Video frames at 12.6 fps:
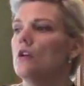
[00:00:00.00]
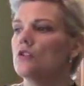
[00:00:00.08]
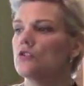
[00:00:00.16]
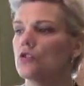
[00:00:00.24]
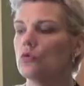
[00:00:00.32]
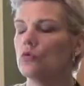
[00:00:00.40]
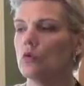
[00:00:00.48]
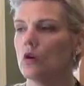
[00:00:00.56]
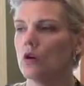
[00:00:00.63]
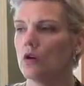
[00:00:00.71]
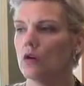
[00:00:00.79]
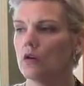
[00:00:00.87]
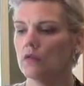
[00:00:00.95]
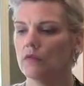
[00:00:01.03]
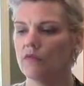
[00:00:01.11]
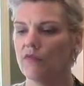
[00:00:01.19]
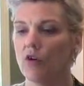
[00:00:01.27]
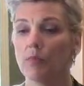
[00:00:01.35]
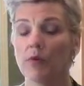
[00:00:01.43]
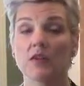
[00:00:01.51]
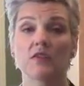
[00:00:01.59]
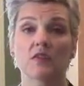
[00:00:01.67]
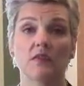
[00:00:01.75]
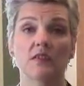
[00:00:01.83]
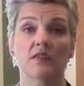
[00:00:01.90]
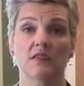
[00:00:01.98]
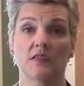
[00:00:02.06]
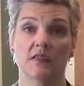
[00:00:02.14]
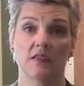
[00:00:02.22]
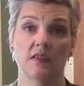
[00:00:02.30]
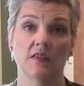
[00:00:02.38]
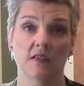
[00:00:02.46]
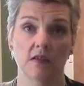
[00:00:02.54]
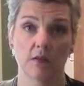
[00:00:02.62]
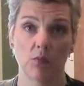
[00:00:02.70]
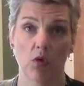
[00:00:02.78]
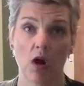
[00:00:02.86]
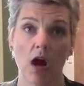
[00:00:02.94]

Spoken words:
to fall prey to this disease anymore.